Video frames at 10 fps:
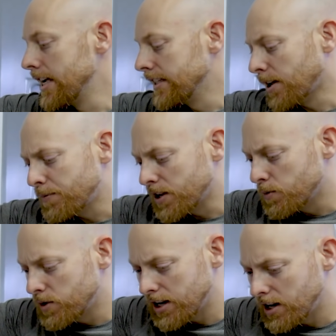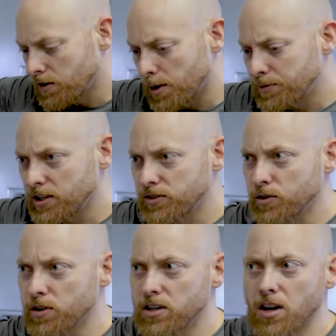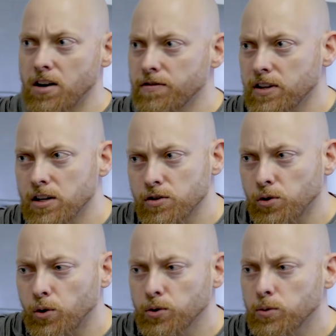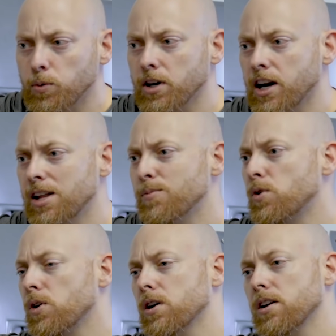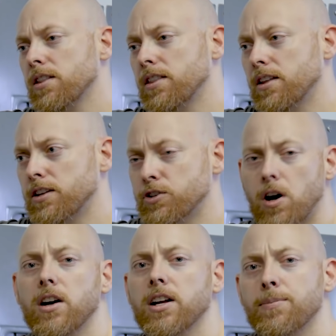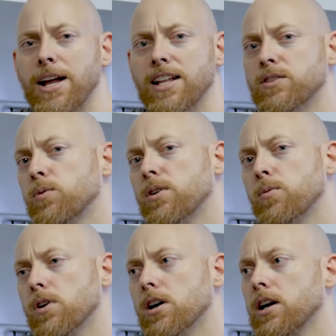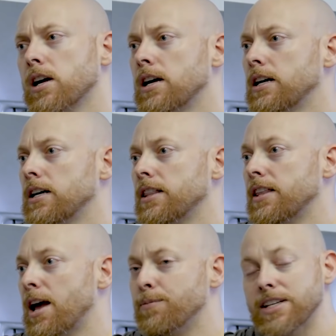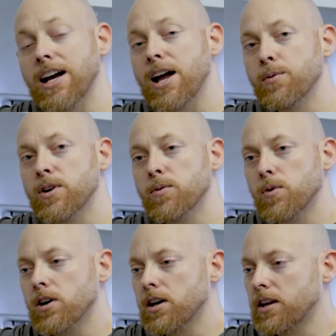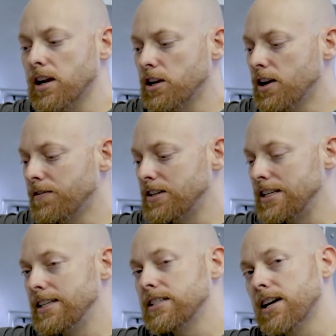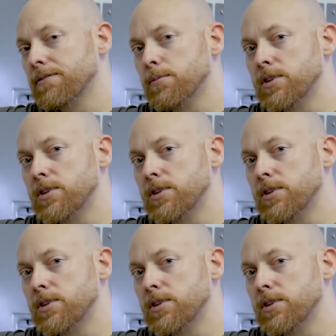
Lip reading: Something would interrupt it so that none of the controls would work anymore. The jog commands wouldn't work. the MDI wouldn't work, and you'd have to e-stop the